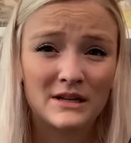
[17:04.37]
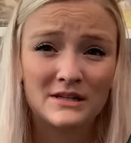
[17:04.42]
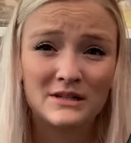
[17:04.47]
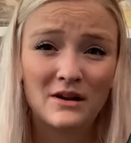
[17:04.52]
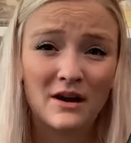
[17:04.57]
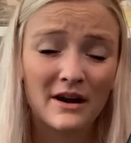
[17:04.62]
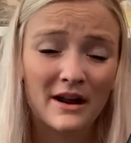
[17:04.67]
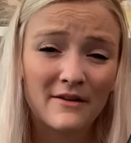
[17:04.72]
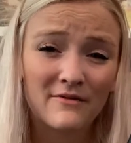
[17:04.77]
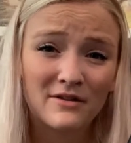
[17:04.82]
is
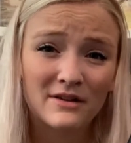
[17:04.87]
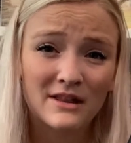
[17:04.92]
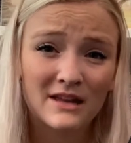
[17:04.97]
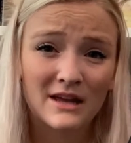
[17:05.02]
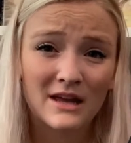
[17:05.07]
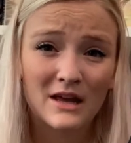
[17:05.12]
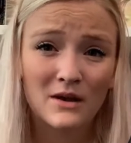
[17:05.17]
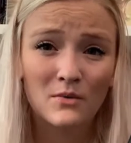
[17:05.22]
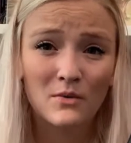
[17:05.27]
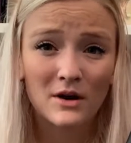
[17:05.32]
not
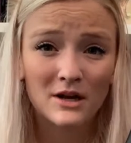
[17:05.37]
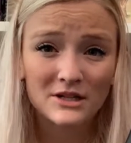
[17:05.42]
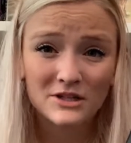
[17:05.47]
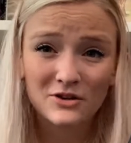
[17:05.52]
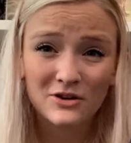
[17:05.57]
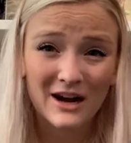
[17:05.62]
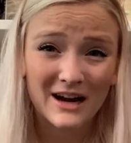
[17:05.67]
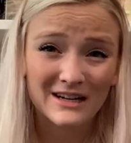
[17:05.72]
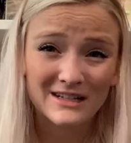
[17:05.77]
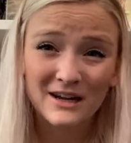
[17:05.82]
everything he was
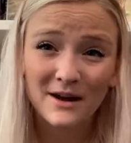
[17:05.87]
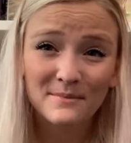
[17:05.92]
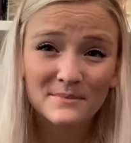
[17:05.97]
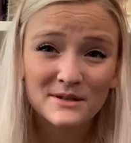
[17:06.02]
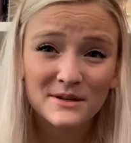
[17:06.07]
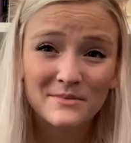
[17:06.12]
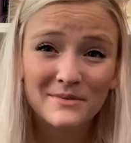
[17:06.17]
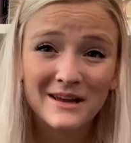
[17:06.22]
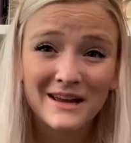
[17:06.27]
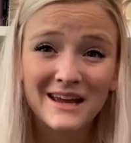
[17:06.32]
cracked up
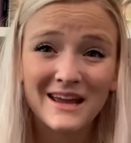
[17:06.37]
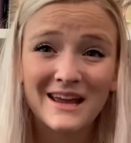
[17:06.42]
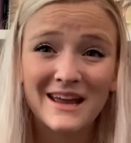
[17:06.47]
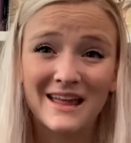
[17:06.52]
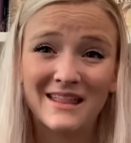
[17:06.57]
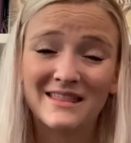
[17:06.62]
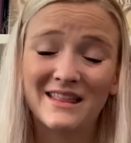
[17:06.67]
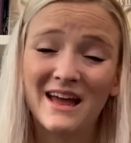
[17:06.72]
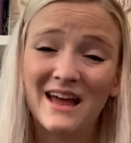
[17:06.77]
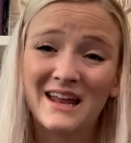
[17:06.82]
to be.
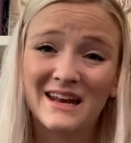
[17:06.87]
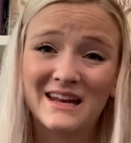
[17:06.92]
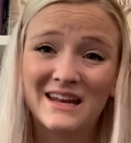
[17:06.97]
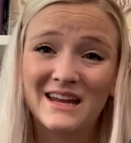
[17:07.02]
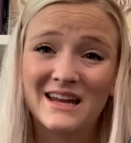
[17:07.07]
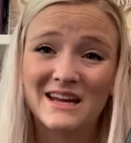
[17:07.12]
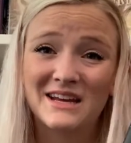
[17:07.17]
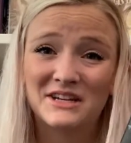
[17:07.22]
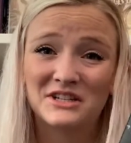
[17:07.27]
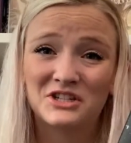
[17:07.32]
And then
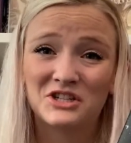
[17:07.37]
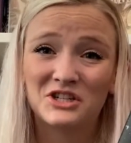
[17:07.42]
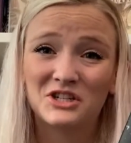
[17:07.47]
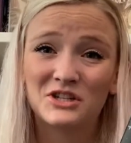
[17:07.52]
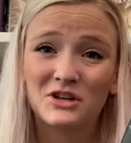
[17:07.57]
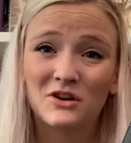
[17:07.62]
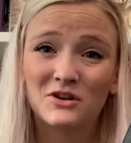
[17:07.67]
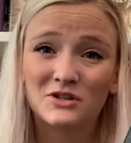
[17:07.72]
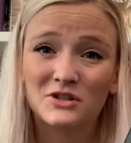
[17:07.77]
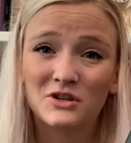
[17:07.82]
she's
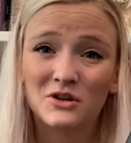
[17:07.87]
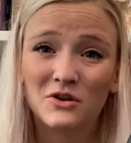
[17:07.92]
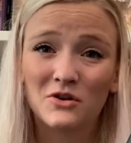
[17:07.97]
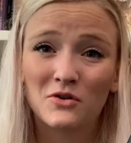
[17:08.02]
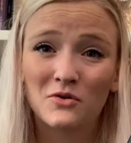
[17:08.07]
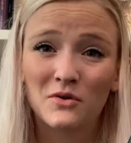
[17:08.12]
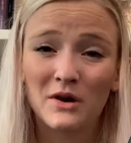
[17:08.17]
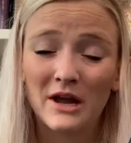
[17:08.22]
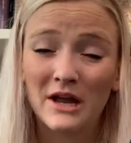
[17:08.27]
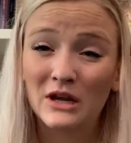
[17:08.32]

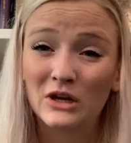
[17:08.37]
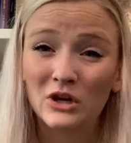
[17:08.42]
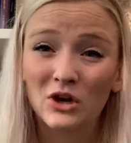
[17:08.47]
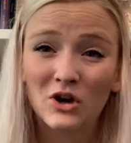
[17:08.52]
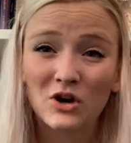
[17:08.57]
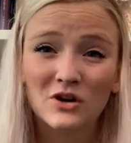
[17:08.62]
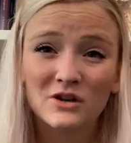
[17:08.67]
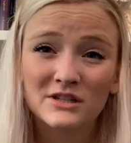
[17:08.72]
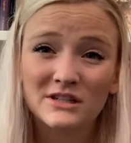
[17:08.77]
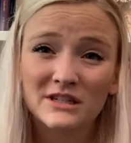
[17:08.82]
also a
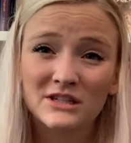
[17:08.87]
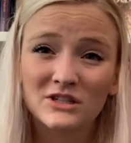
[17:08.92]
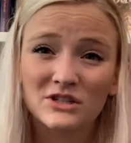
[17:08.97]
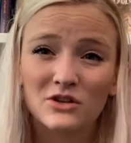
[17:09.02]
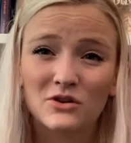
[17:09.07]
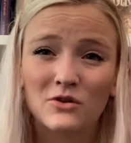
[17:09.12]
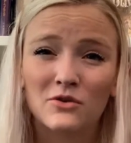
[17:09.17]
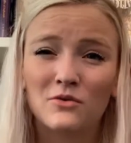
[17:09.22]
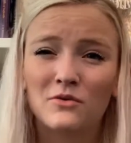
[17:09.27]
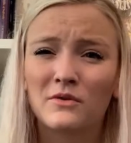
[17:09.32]
nurse. And
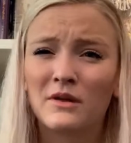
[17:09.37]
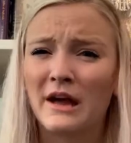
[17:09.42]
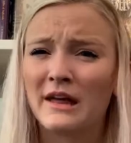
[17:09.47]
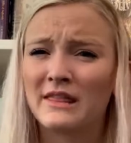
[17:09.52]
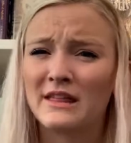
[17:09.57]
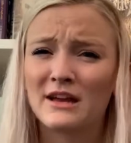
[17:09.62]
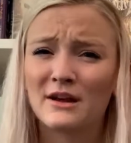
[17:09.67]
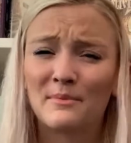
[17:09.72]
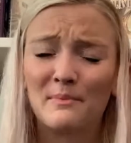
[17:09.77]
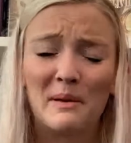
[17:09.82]
so I
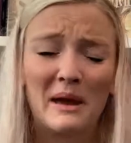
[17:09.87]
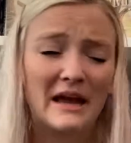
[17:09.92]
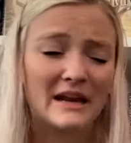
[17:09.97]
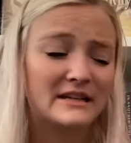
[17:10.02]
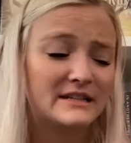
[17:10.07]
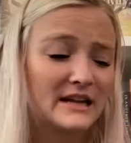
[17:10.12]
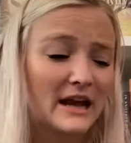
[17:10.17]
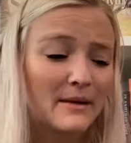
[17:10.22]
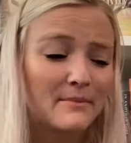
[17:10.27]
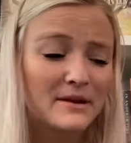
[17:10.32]
think a
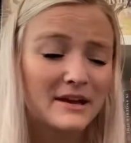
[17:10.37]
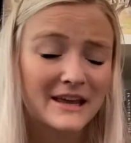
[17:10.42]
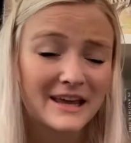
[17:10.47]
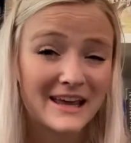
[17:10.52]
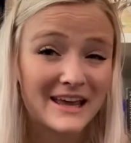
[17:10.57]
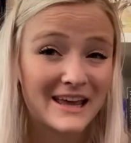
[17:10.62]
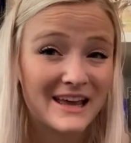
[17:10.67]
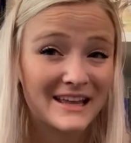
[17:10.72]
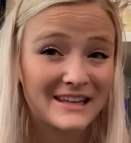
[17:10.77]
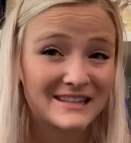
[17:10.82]
pandemic
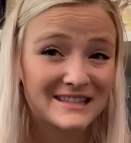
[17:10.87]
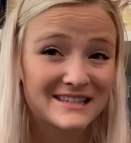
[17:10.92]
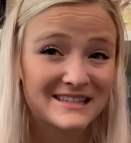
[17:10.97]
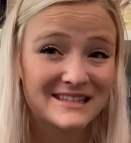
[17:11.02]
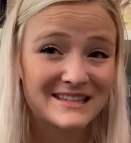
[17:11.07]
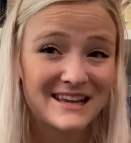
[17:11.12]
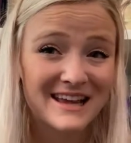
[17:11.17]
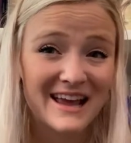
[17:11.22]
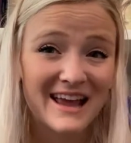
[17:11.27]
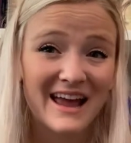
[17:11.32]

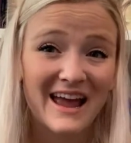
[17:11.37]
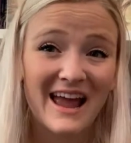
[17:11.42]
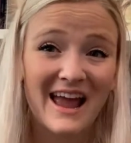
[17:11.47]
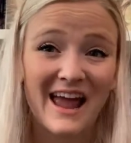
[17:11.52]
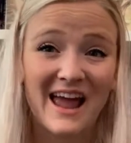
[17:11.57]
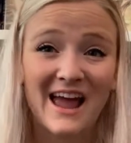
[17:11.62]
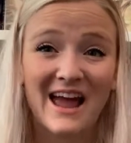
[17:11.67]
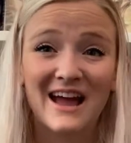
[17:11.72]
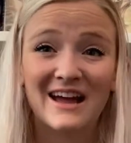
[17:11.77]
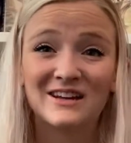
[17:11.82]
hits
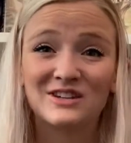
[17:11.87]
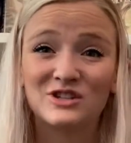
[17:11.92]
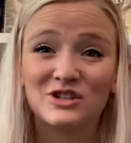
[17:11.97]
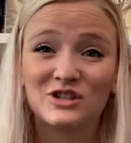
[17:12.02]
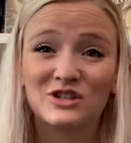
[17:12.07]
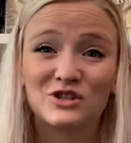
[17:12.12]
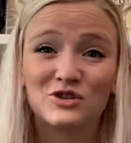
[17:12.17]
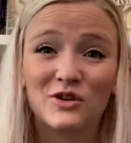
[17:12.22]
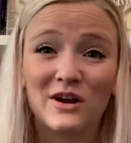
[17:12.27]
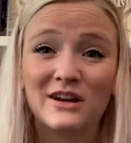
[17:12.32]
and
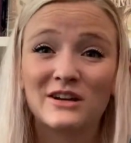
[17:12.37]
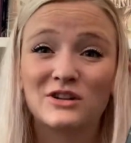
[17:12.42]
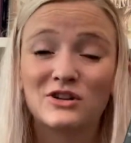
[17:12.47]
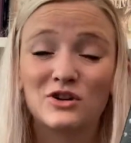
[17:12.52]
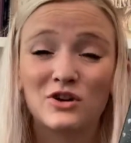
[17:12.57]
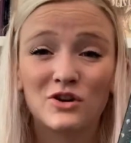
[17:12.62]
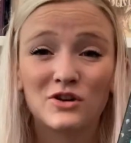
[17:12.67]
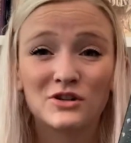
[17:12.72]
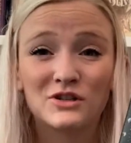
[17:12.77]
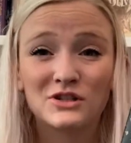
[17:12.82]
she's trying to
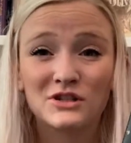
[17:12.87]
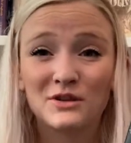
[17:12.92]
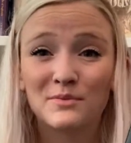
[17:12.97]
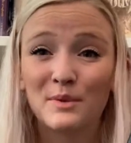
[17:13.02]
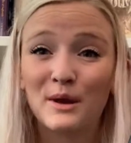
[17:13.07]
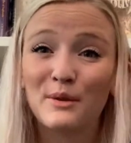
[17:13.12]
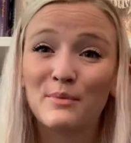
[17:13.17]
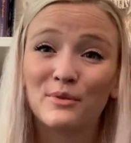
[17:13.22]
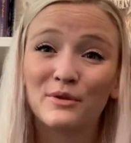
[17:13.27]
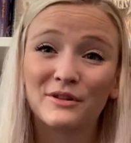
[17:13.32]
nurse the
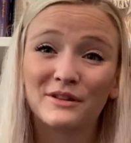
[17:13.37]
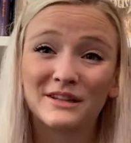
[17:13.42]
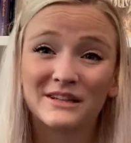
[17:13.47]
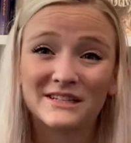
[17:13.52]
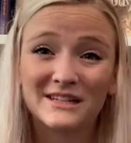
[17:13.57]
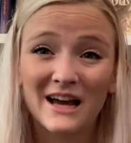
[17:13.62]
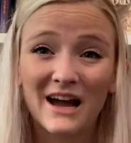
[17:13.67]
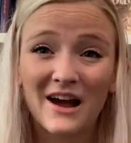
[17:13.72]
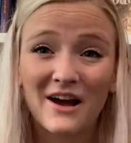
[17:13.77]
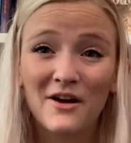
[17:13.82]
people in the
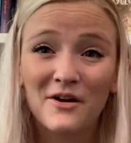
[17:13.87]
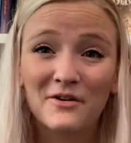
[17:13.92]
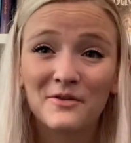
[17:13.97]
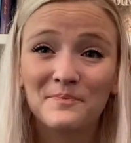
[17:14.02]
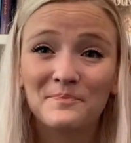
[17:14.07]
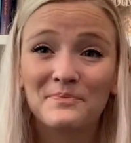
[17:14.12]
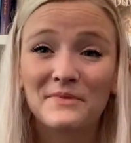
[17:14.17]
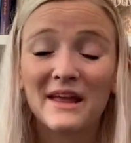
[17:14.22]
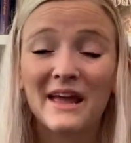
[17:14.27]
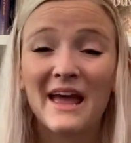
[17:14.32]

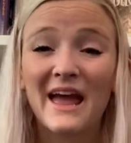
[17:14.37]
town.